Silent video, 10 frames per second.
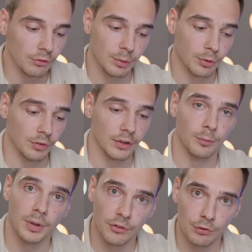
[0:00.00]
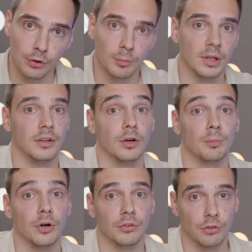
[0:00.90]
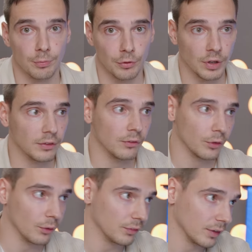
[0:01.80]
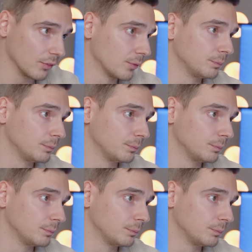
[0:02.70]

We provide the platform and our partners provide the content.